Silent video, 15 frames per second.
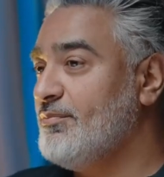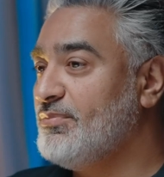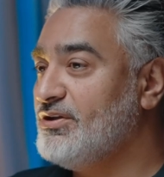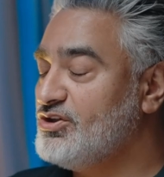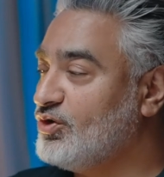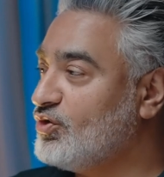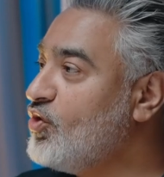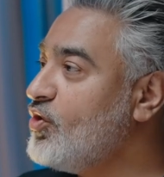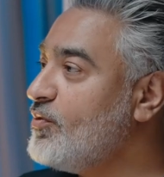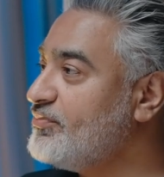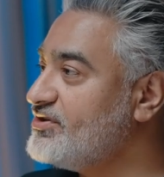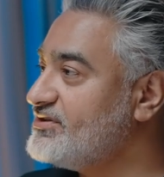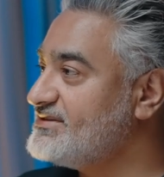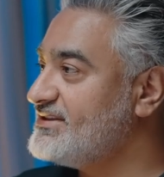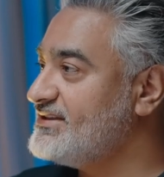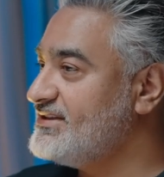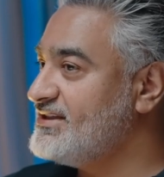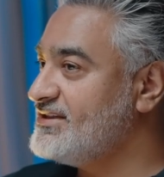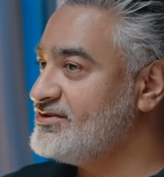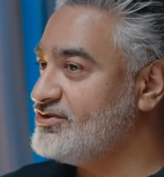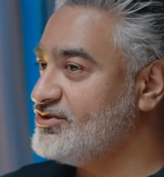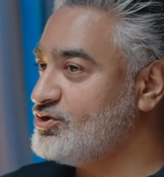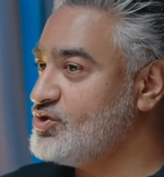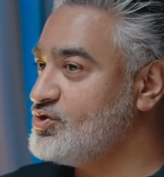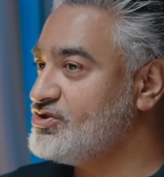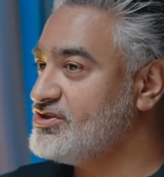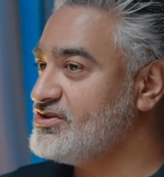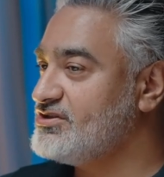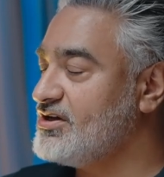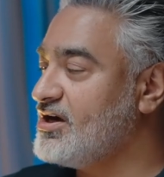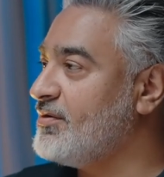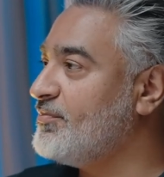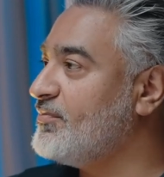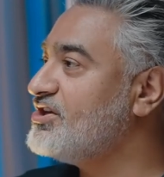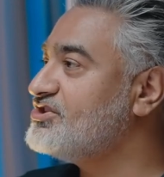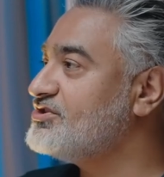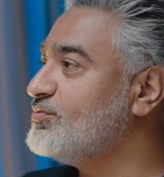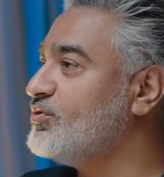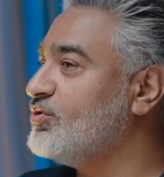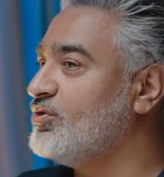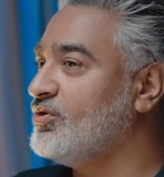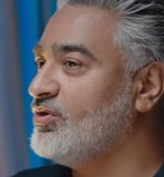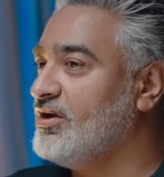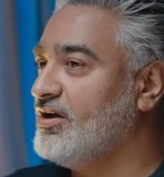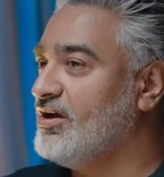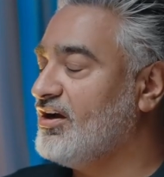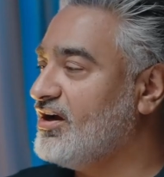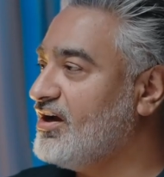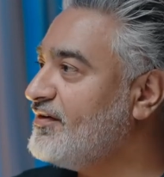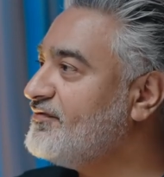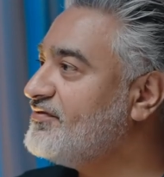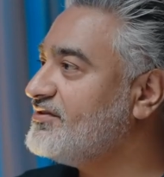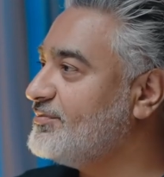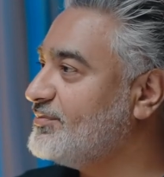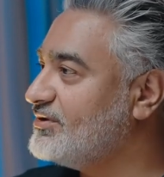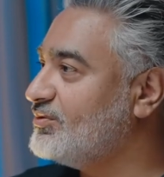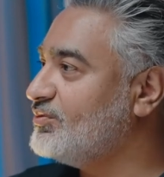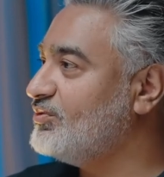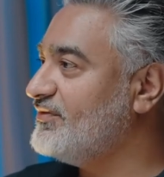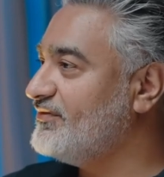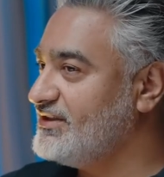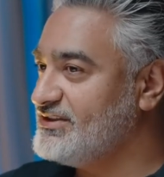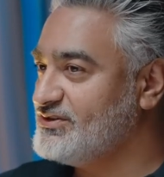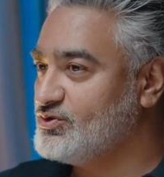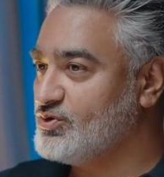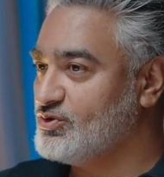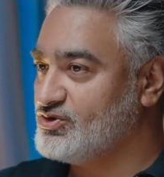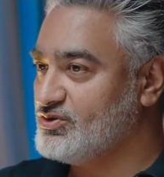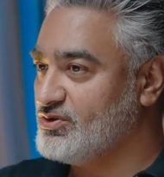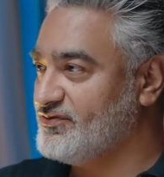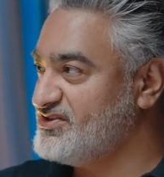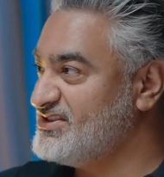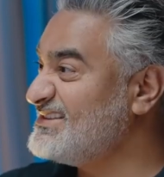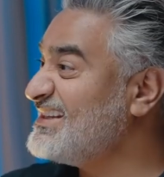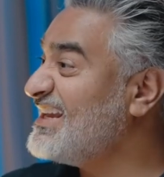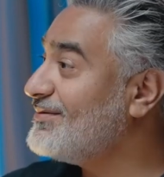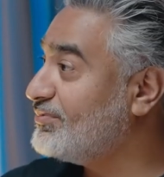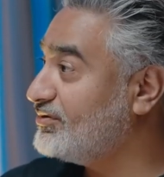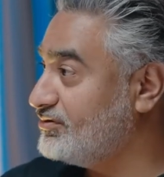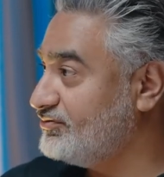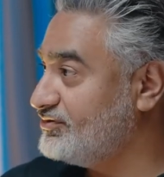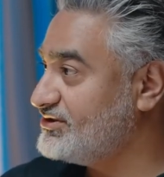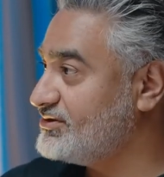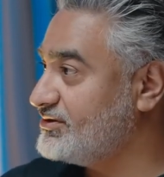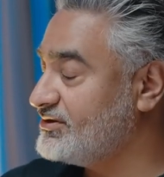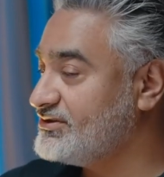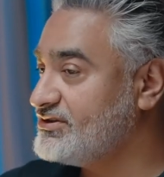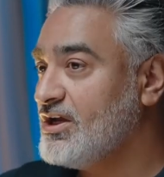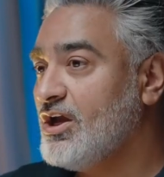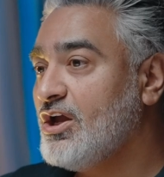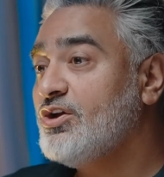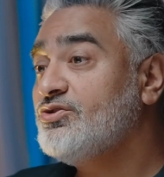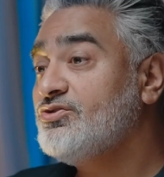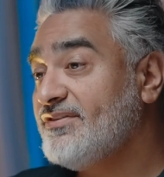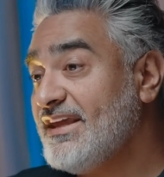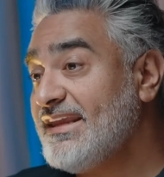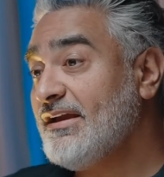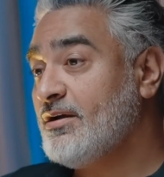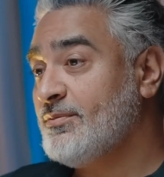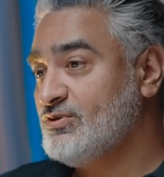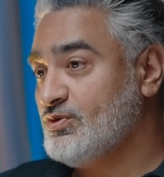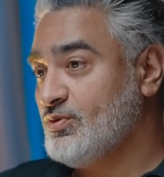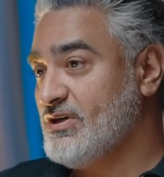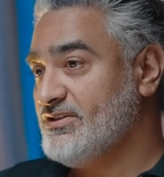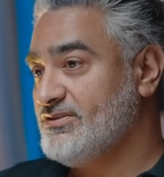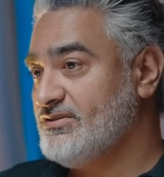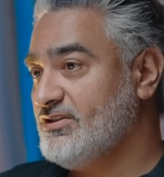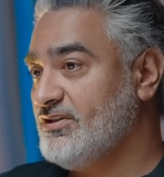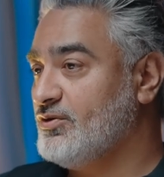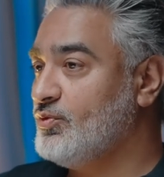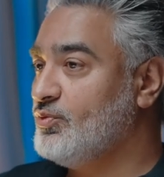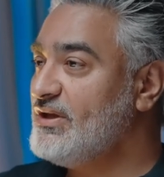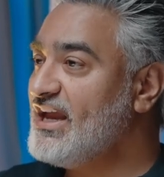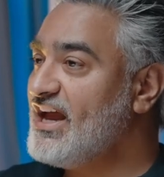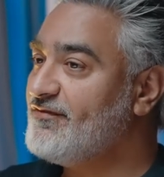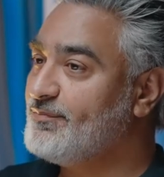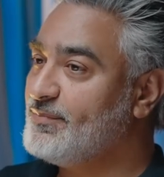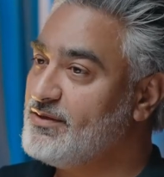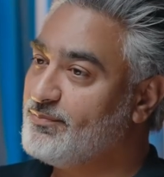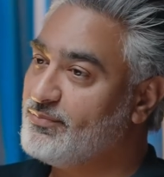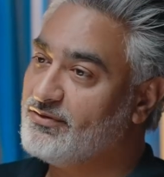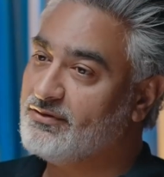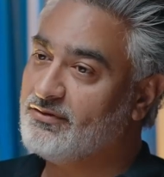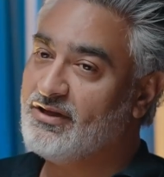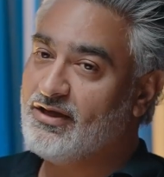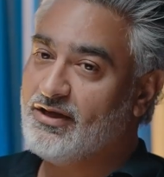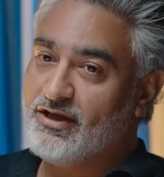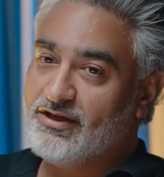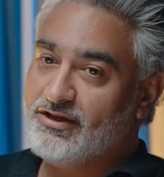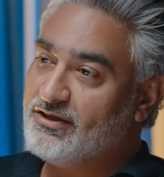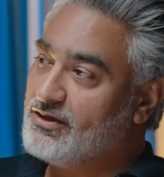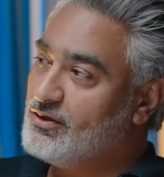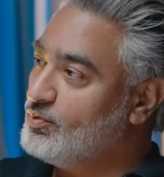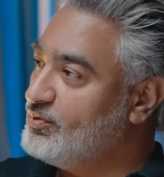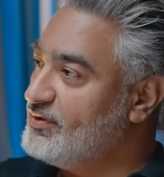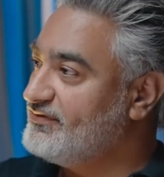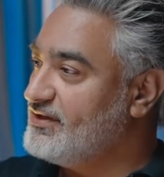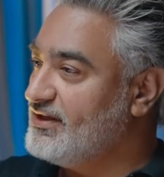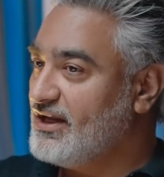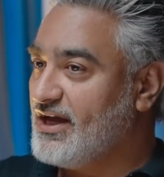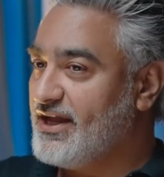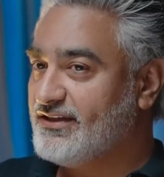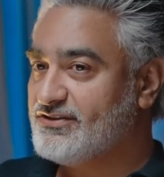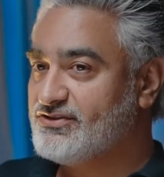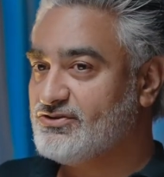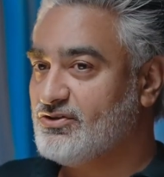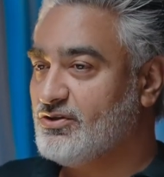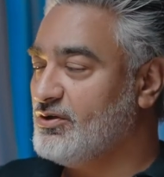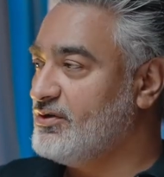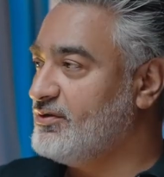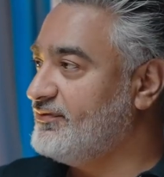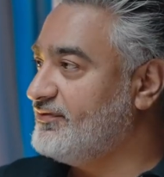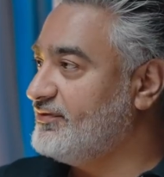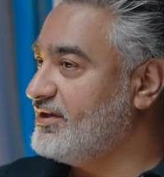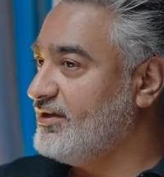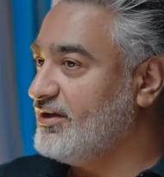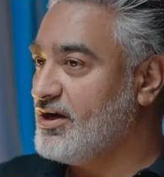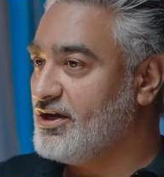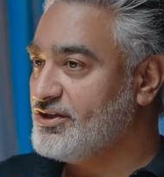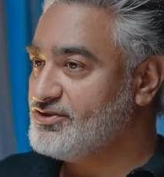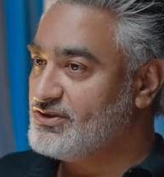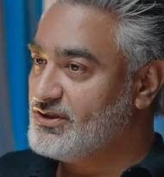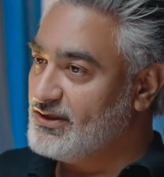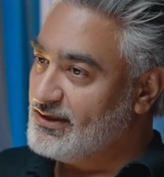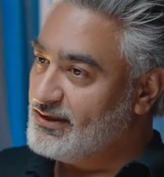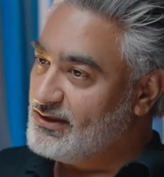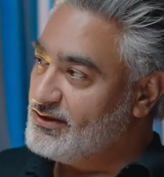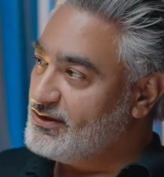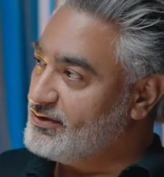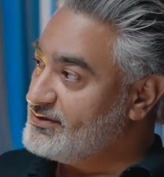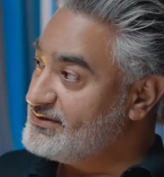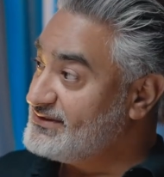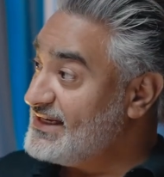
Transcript: But the corporates and the institutions are much more comfortable with these sorts of stable returns. So they come to us. You know, we have people, you know, with the likes of the large, you know,